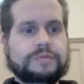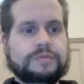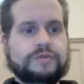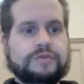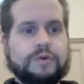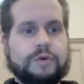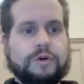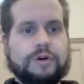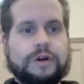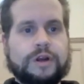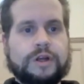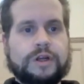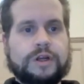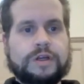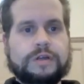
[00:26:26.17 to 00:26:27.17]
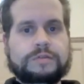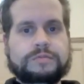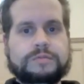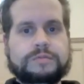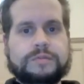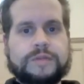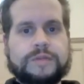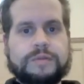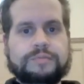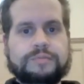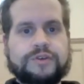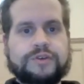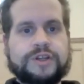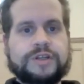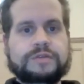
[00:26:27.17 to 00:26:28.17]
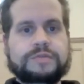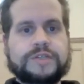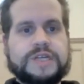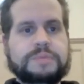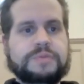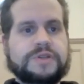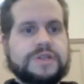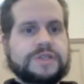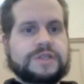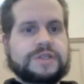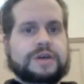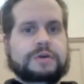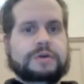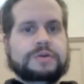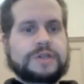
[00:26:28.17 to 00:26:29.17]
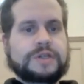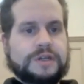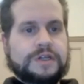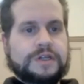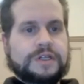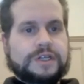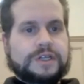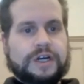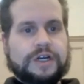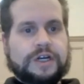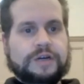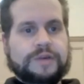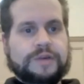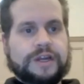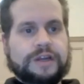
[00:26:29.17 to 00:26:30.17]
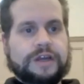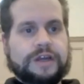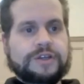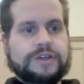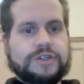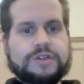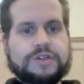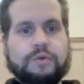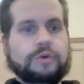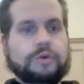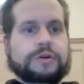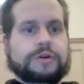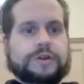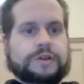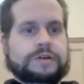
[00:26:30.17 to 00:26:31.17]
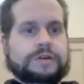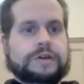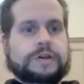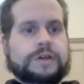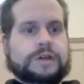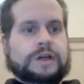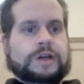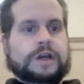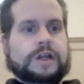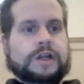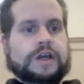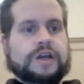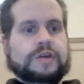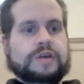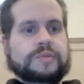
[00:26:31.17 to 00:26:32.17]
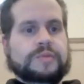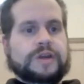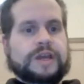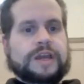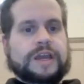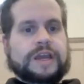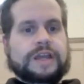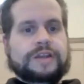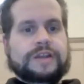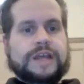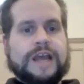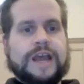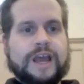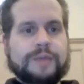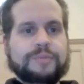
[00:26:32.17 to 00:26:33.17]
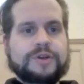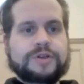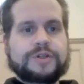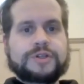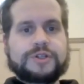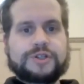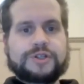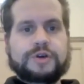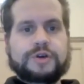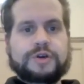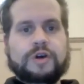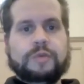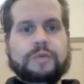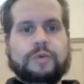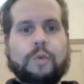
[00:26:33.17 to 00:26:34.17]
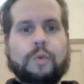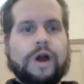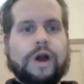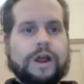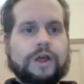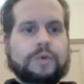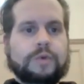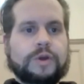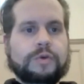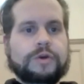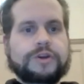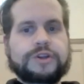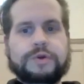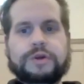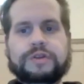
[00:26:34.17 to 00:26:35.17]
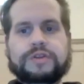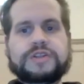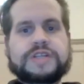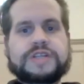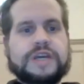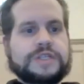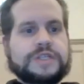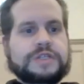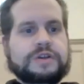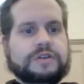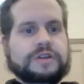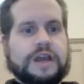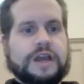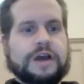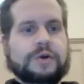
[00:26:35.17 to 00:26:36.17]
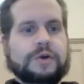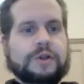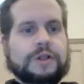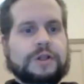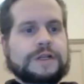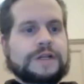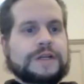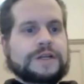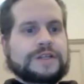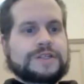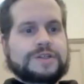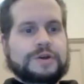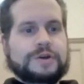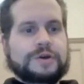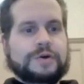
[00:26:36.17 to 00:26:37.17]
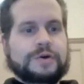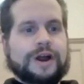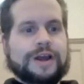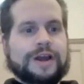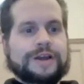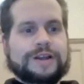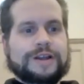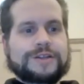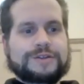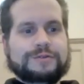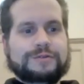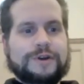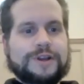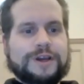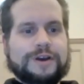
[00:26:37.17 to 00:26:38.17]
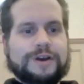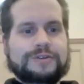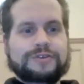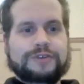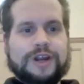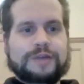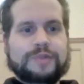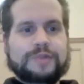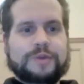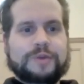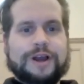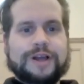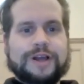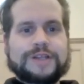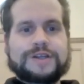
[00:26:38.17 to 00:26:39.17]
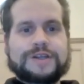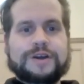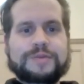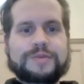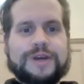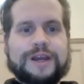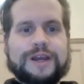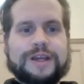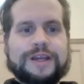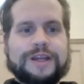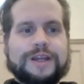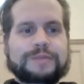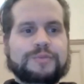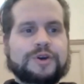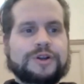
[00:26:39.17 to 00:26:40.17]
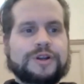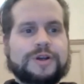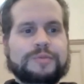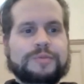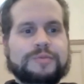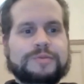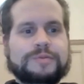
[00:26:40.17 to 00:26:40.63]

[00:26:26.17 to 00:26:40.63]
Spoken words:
for a pretty deep discount, and I just ordered it. And it happened to show up while we were doing the test on the Owl. So I got to run out, grab the box, unpack it, and put it up